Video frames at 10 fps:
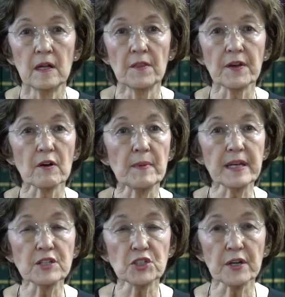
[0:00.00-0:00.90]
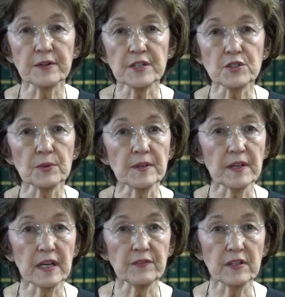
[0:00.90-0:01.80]
There are many charities doing the
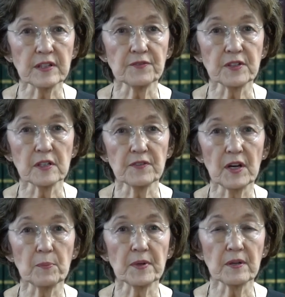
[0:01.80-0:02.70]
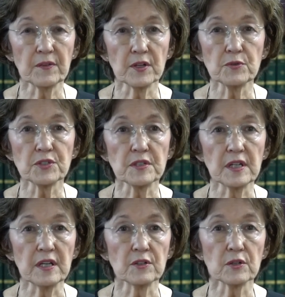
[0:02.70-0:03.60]
heavy lifting of helping those in
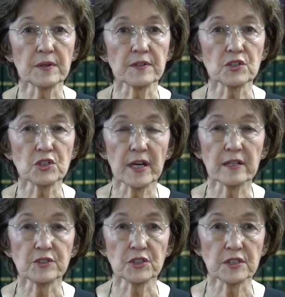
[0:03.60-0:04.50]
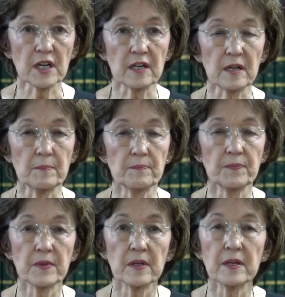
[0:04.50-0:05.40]
need during this challenging time.
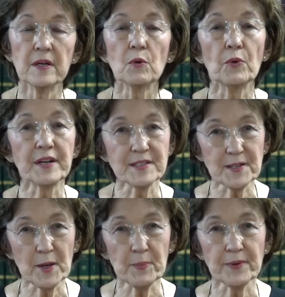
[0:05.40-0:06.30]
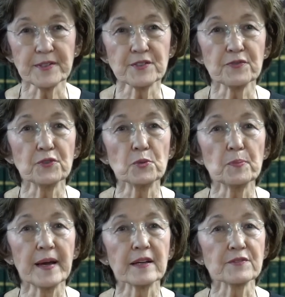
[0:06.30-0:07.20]
One example is the Food
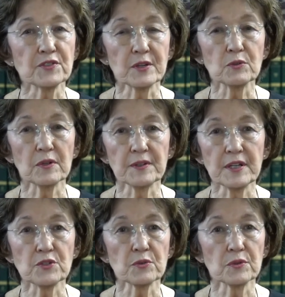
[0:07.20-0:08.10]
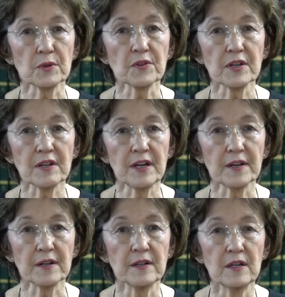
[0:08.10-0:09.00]
Bank of Central and Eastern North
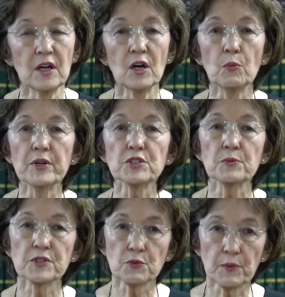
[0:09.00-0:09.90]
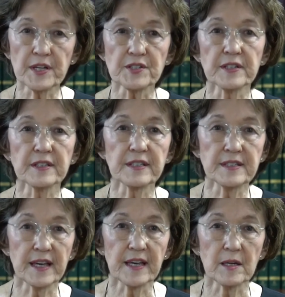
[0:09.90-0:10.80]
Carolina, which was recently
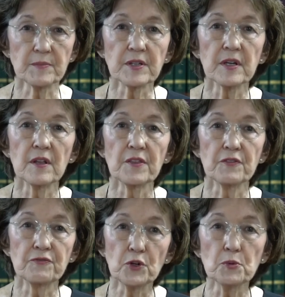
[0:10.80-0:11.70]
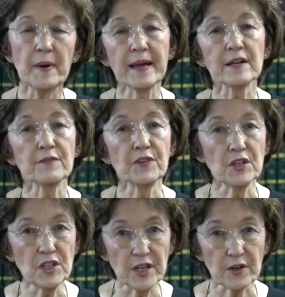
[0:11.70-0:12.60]
named the Food Bank of the
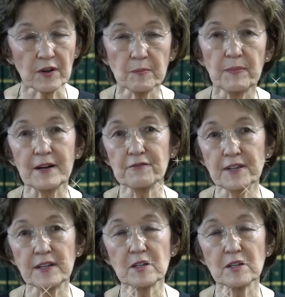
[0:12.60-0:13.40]
Year by Feeding